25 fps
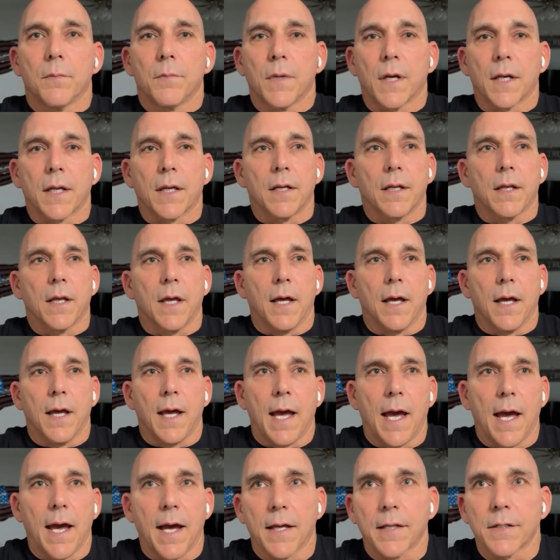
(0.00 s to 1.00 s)
not going to
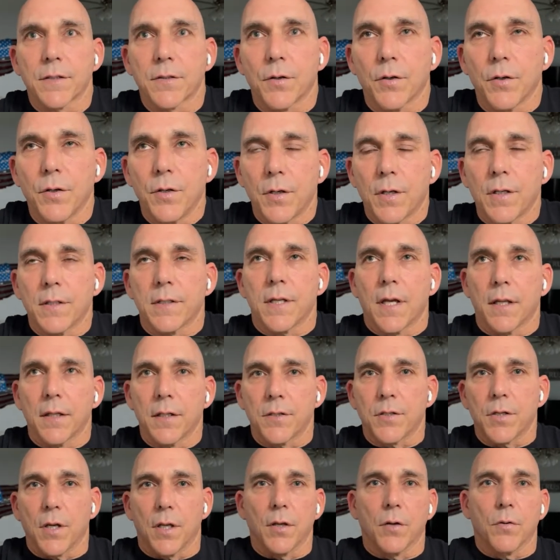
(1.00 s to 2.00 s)
ask, or you can
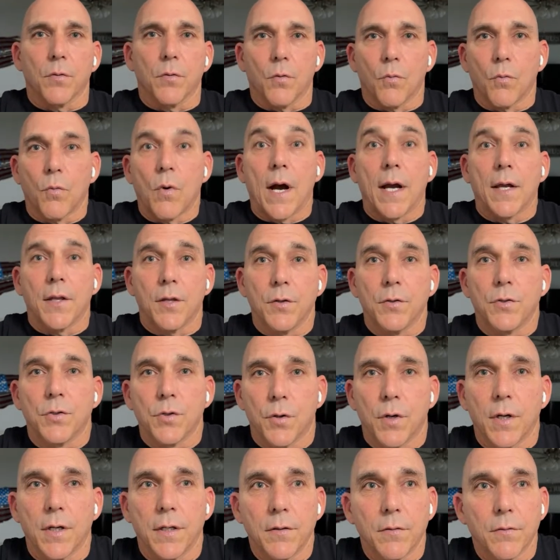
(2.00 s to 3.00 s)
tell each other why
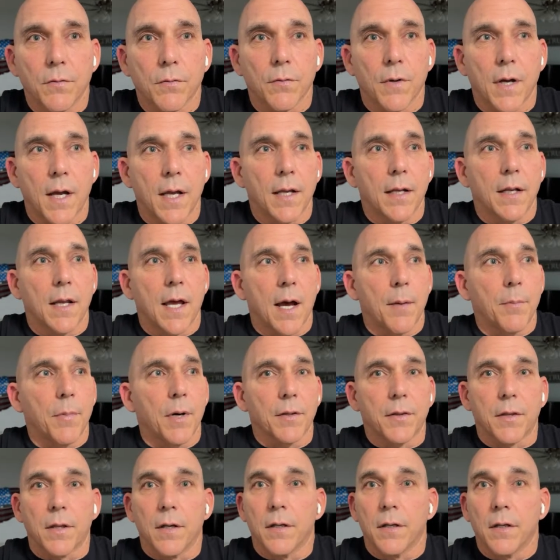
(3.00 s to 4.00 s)
you joined, right?
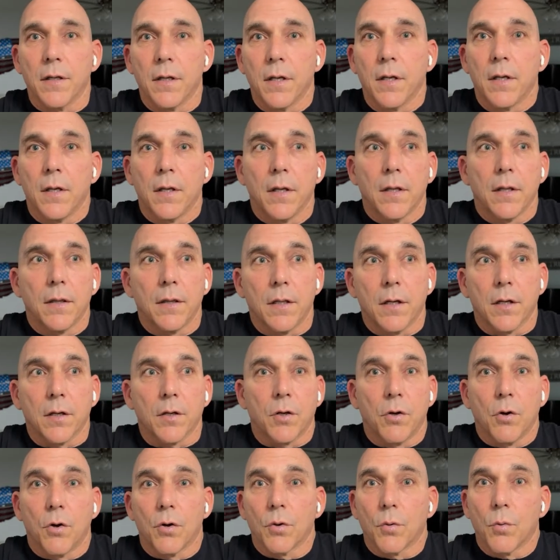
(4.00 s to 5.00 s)
How about the
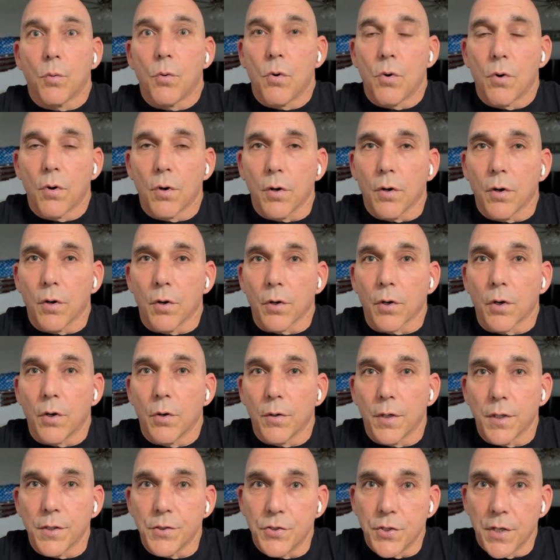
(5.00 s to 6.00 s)
go to war
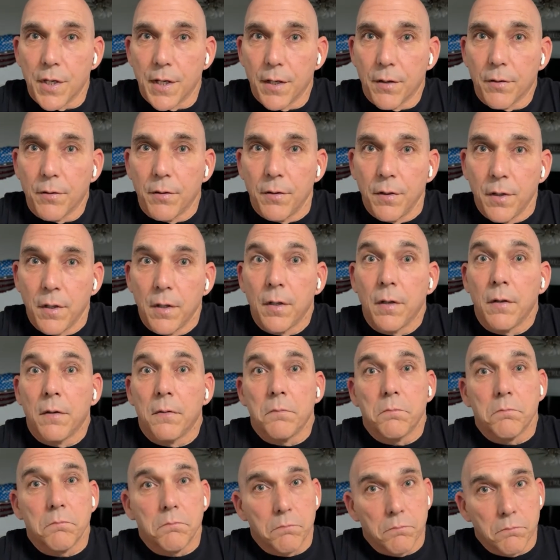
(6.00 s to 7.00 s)
or go to jail
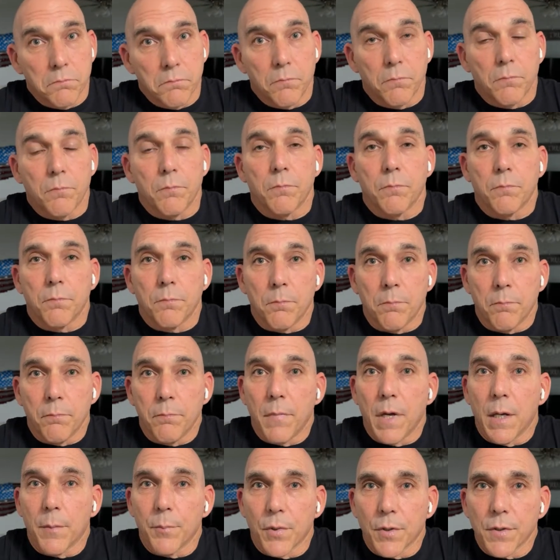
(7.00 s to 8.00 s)

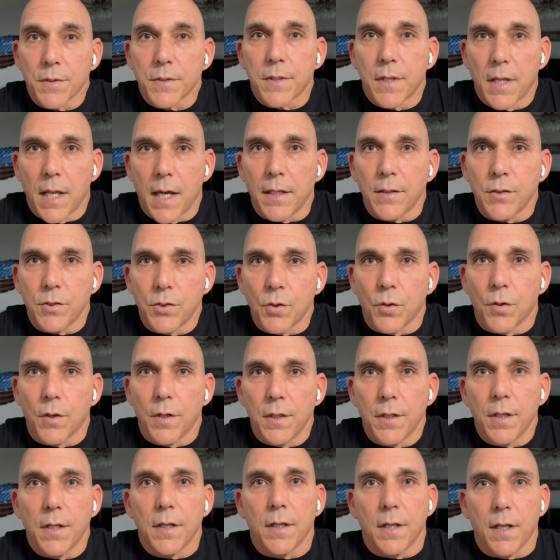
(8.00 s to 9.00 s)
members that
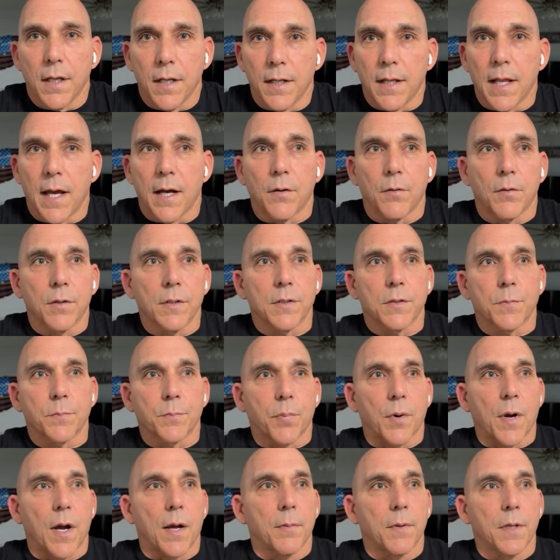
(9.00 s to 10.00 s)
joined? And that
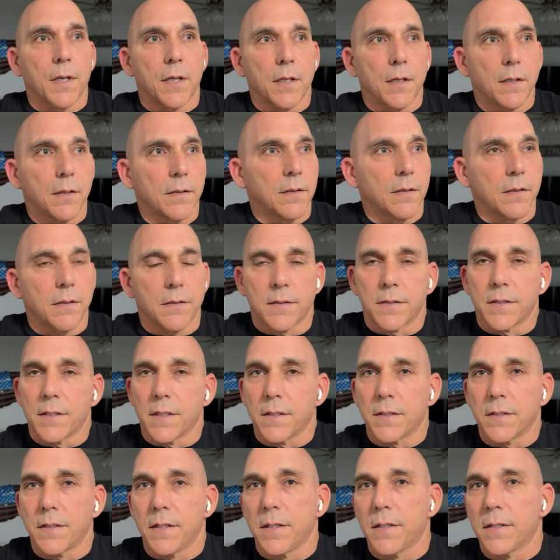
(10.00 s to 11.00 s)
was probably
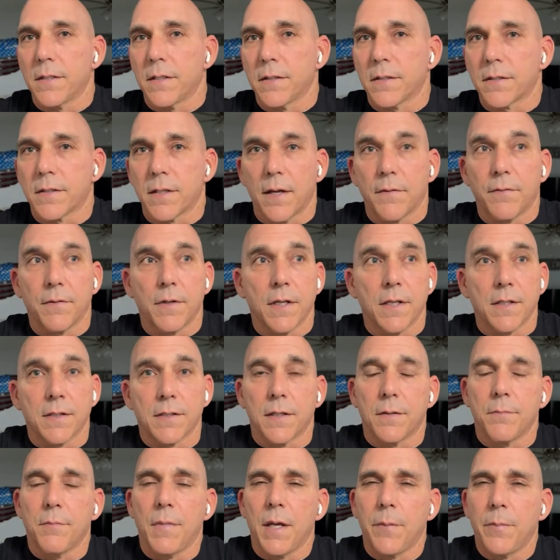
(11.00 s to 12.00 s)
60s and
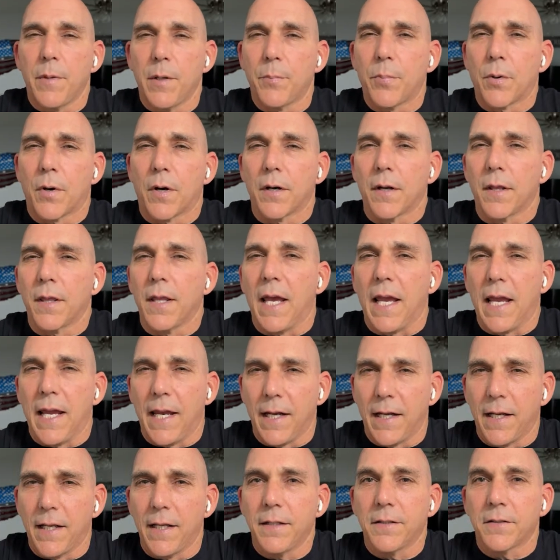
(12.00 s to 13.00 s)
70s and maybe part of
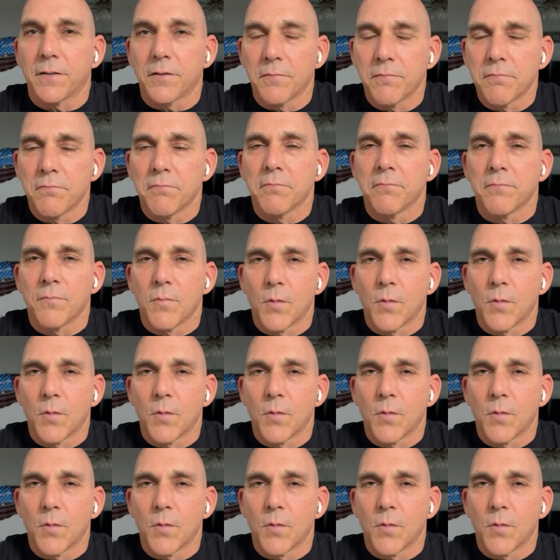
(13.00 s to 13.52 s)
the 80s,